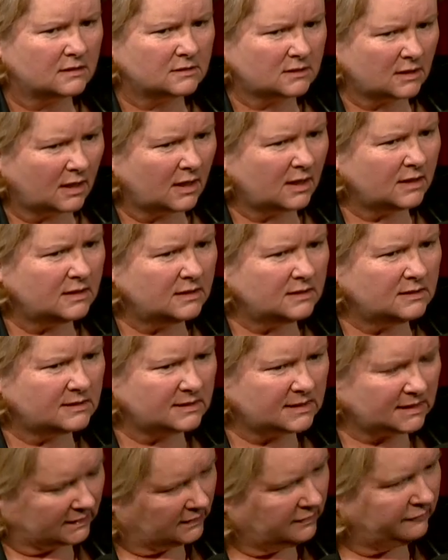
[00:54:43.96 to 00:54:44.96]
tiny
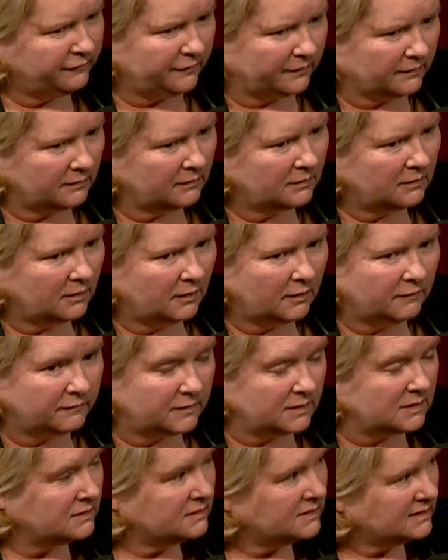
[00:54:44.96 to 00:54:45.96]
sliver of
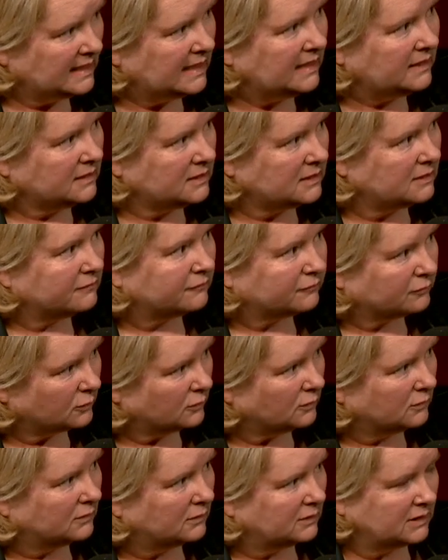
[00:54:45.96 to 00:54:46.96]
the insanity of
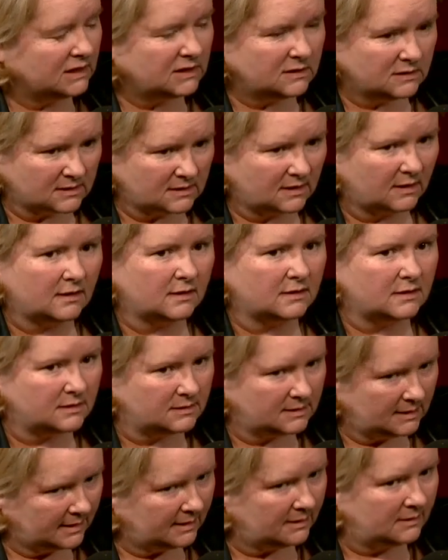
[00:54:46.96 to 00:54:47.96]
war inside
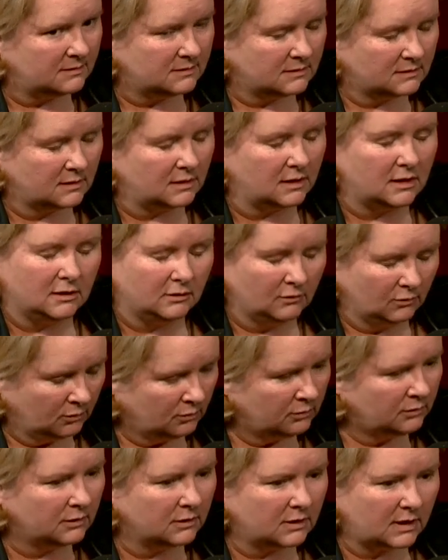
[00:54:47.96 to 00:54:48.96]
his head that he
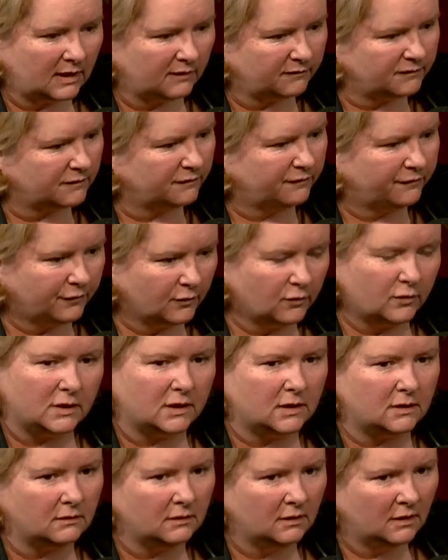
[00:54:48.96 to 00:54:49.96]
couldn't, after
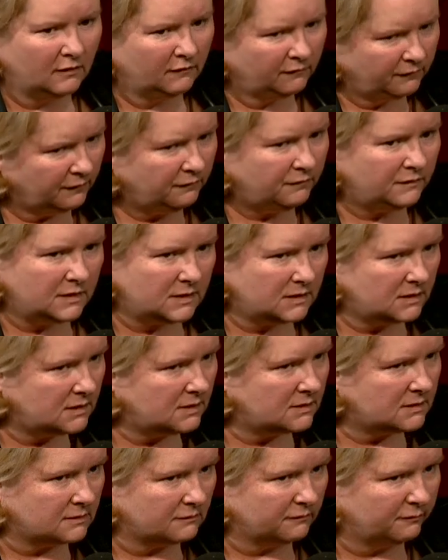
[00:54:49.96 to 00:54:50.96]
40, 50
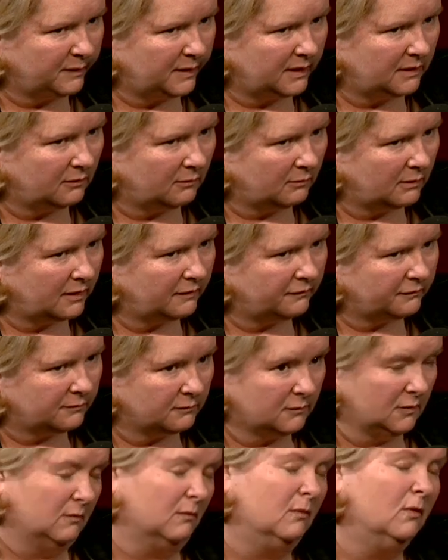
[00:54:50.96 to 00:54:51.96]
years of being away
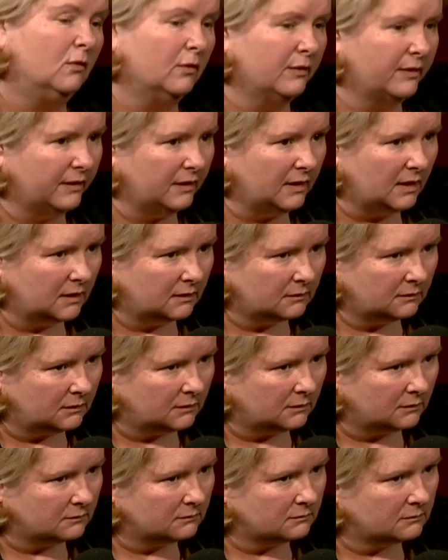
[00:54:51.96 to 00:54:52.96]
from, oh, more than that, you
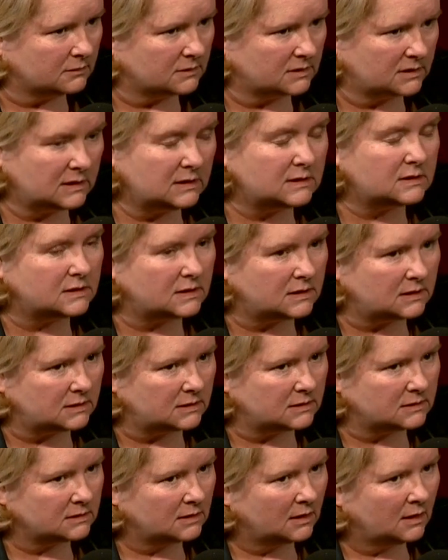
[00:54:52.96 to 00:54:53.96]
know, what, 60
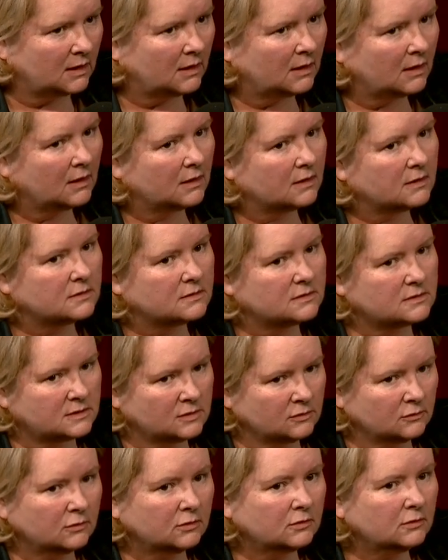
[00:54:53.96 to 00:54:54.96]
years,
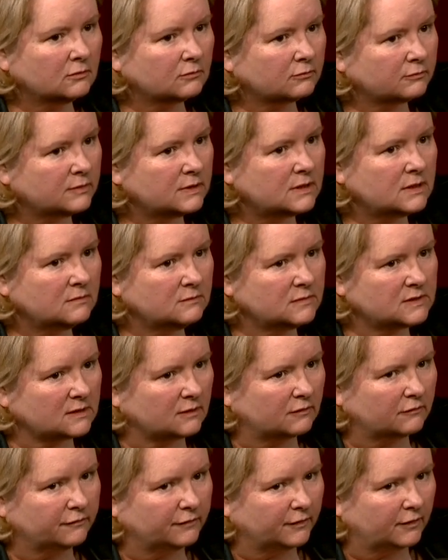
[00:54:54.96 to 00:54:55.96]
still couldn't rid
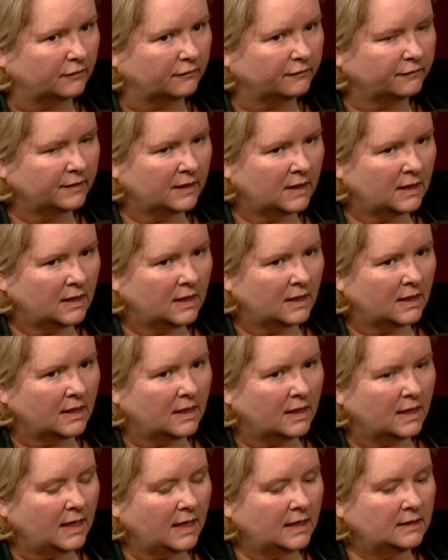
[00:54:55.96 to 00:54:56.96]
himself of.
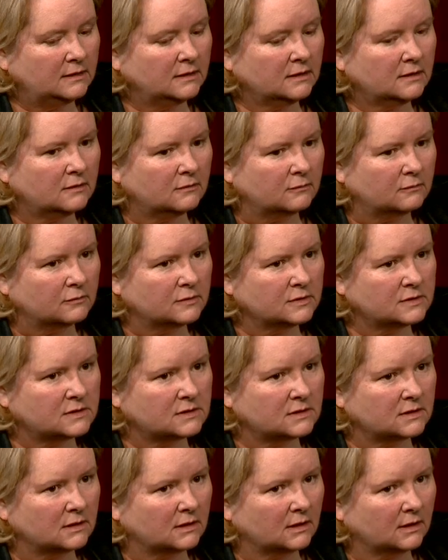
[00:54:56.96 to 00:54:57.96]
And that it
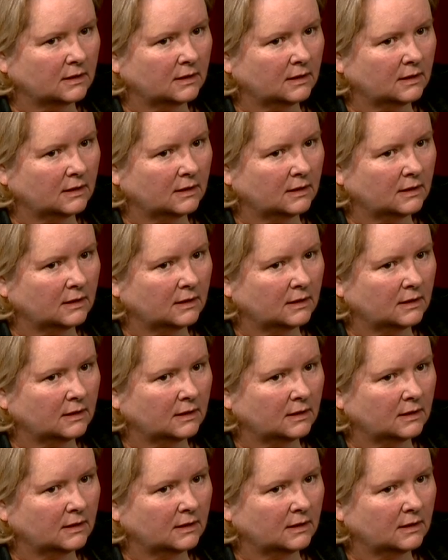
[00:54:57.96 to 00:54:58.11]
was,